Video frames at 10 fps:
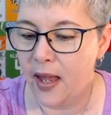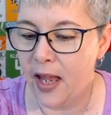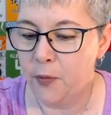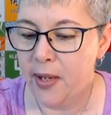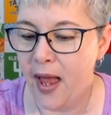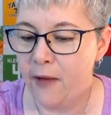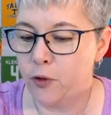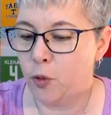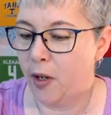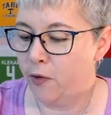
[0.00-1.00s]
And we have
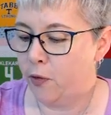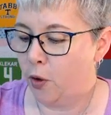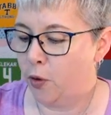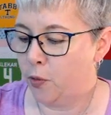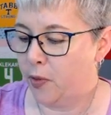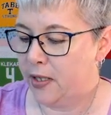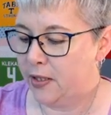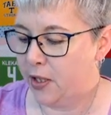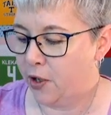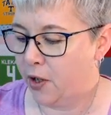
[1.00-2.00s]
12 gold ones
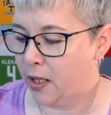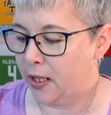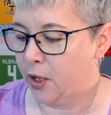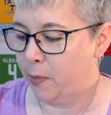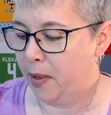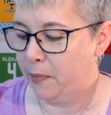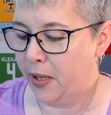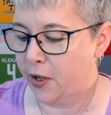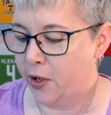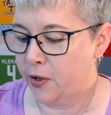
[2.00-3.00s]
that are a little bit
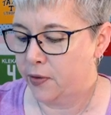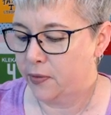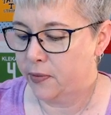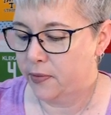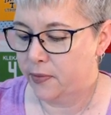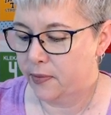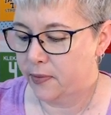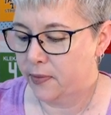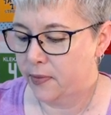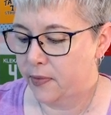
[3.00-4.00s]
bigger.
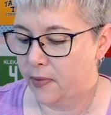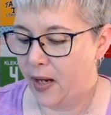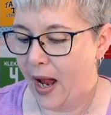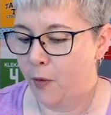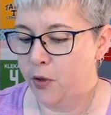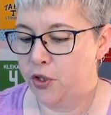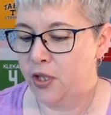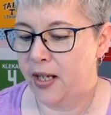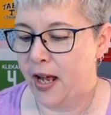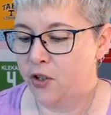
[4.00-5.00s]
I want you
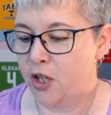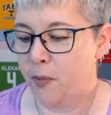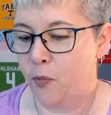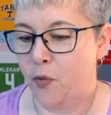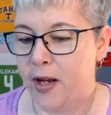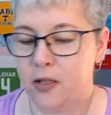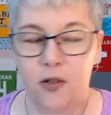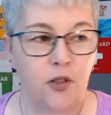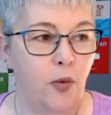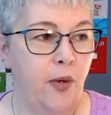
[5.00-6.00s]
to catch up right
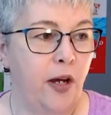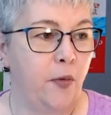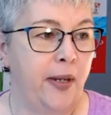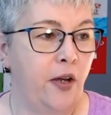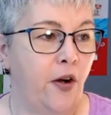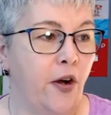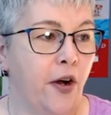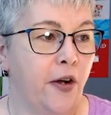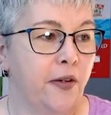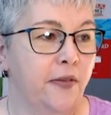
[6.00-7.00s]
to where we
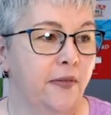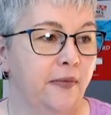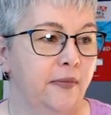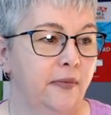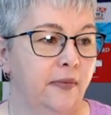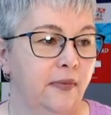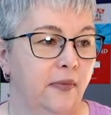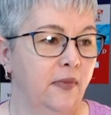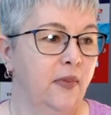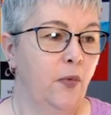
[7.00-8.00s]
are.
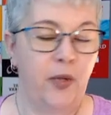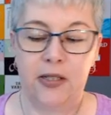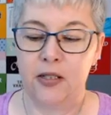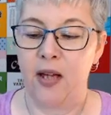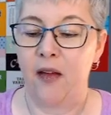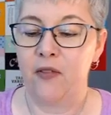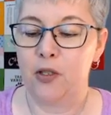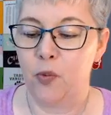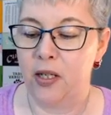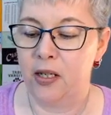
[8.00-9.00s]
We still have this
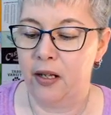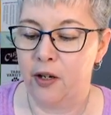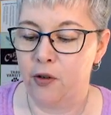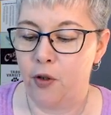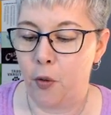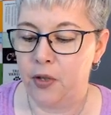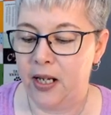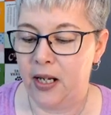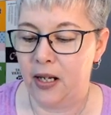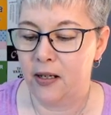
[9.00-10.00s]
one little
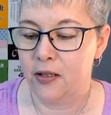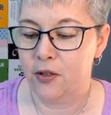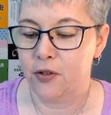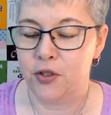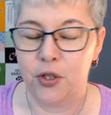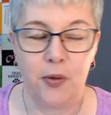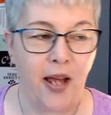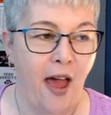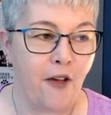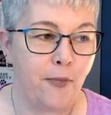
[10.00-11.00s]
lonely two and a
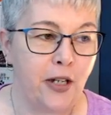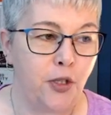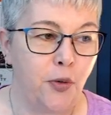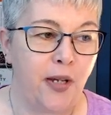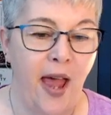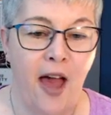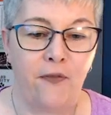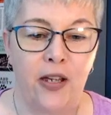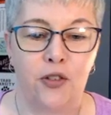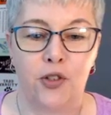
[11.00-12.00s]
half by two and a half
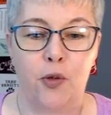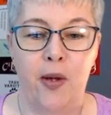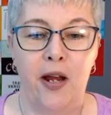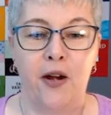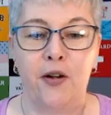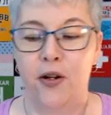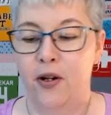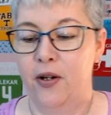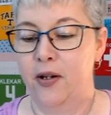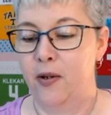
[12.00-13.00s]
inch square.
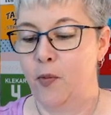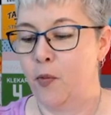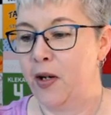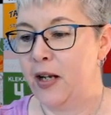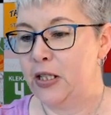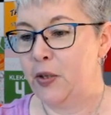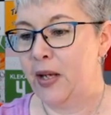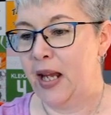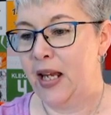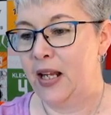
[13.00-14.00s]
We're not
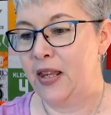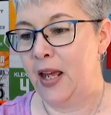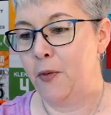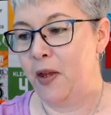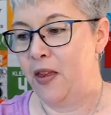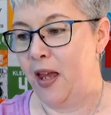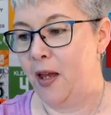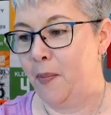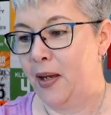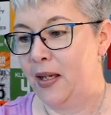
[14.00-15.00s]
doing anything with
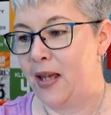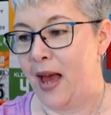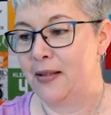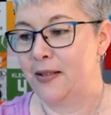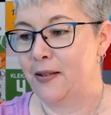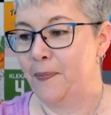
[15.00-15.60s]
him yet.